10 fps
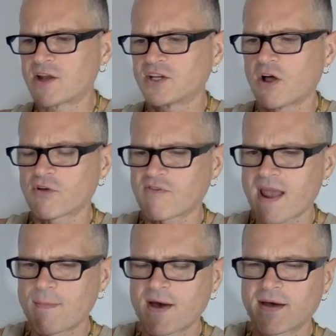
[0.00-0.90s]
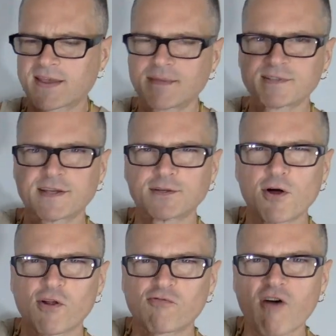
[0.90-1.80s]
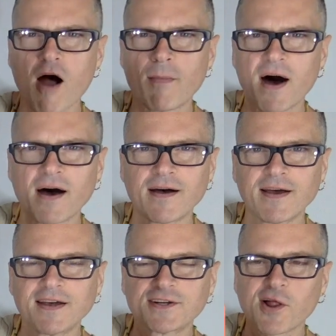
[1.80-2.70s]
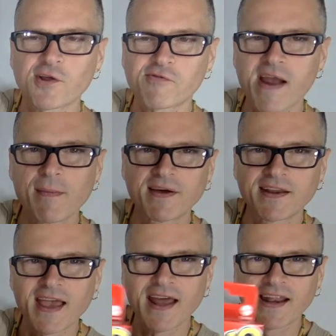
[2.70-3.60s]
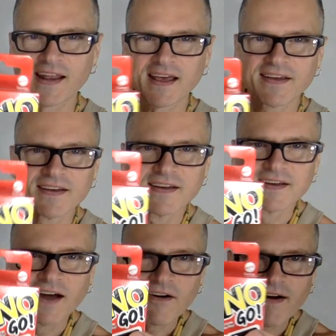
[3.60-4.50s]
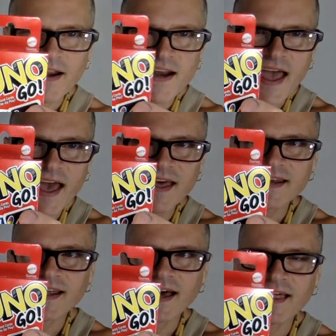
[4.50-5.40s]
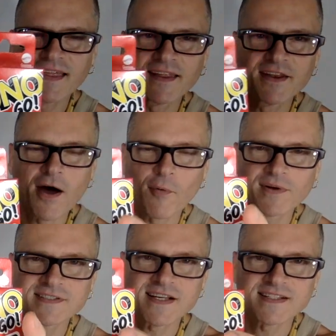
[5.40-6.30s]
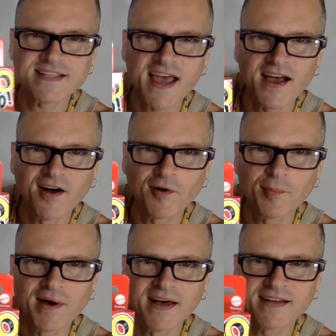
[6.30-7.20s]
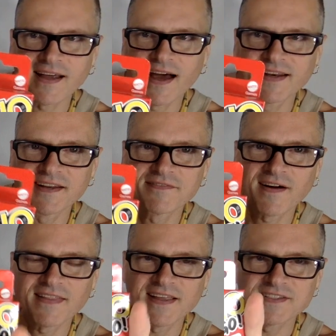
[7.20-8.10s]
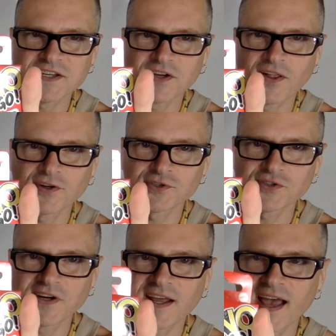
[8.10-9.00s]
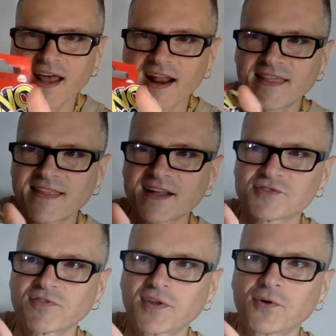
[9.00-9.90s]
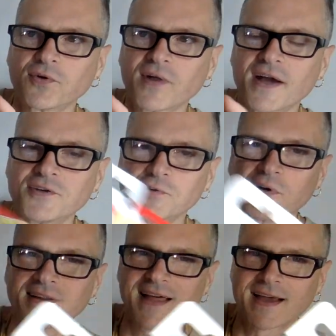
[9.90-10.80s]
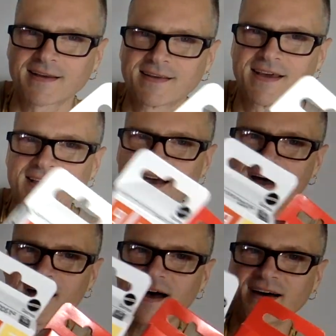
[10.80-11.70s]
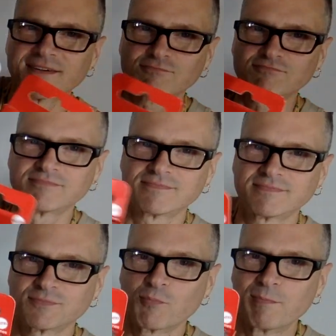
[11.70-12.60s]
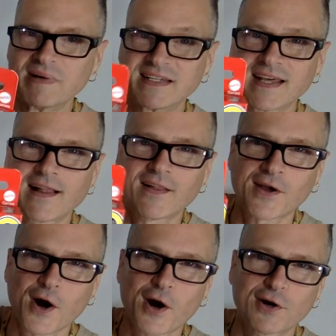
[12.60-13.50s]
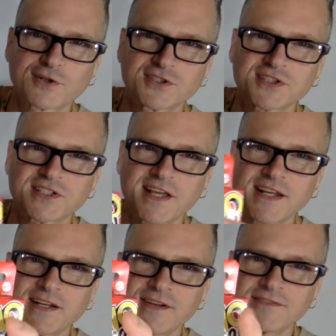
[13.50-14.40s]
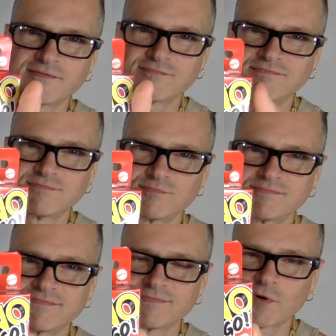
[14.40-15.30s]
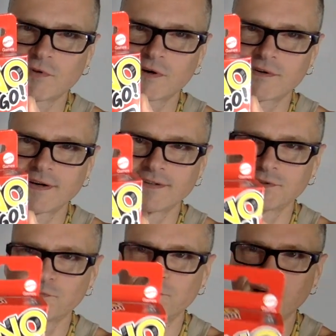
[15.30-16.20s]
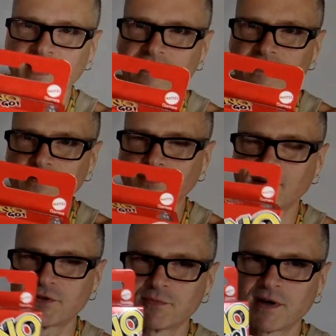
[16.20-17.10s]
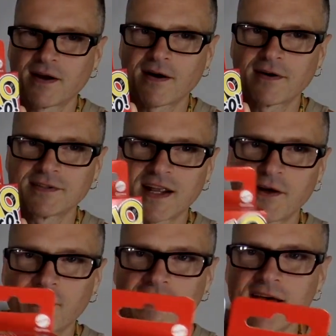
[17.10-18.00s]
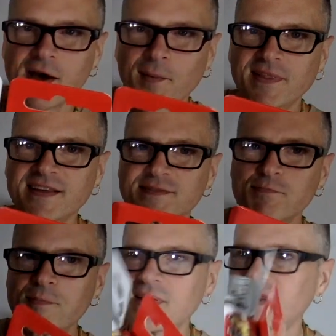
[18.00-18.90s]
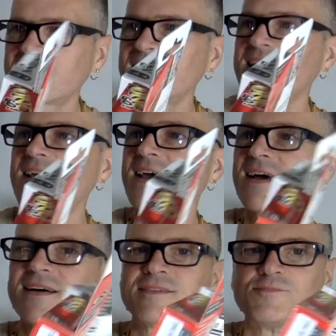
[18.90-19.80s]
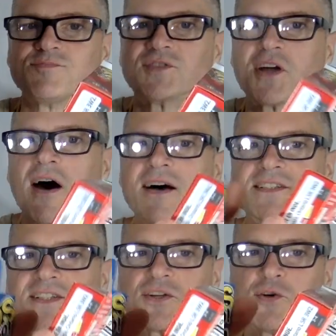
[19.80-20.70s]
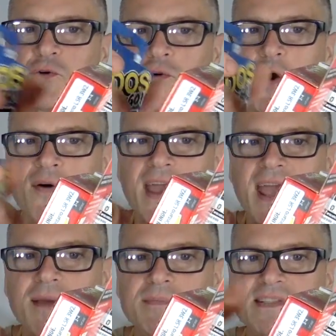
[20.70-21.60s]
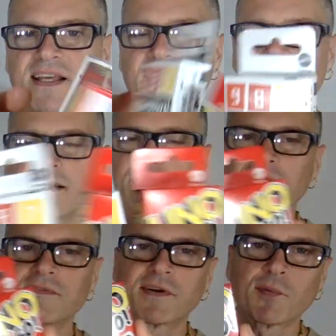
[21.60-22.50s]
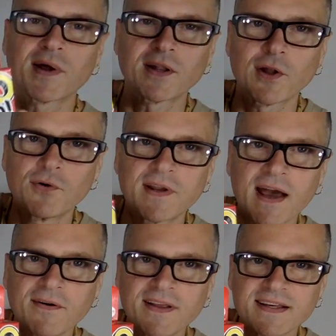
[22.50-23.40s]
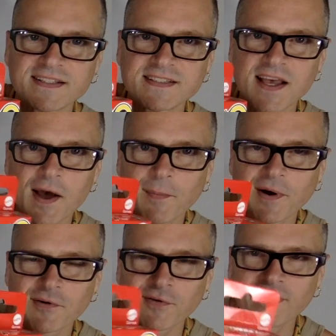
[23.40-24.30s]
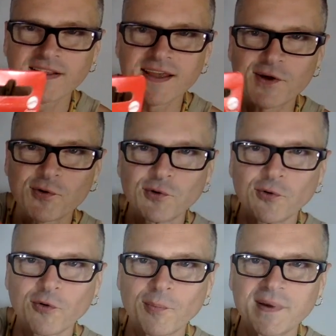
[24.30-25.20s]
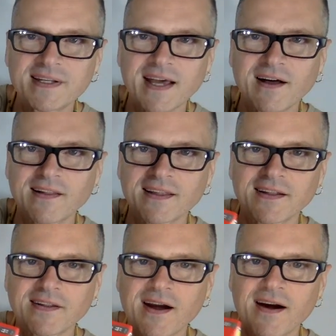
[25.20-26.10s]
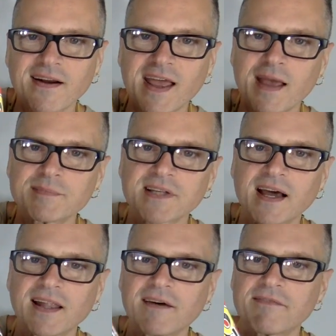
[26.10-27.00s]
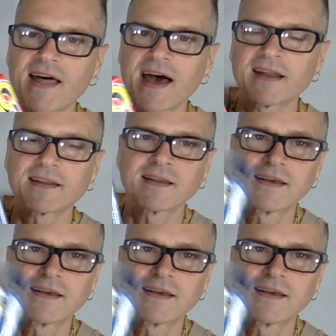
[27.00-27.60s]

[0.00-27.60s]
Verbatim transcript: Dollarama. I keep saying Dollarama. Dollarama in Canada. All right, and uh, not one six scale, but I did find these at Dollar Tree, and I think that's really cool. I do collect uh, Mattel cards in, or I do I collect way too many cards anyway. But these mini DOS and Uno games, and I don't even know what Lowdown is, but really cool Mattel little card games. I love that.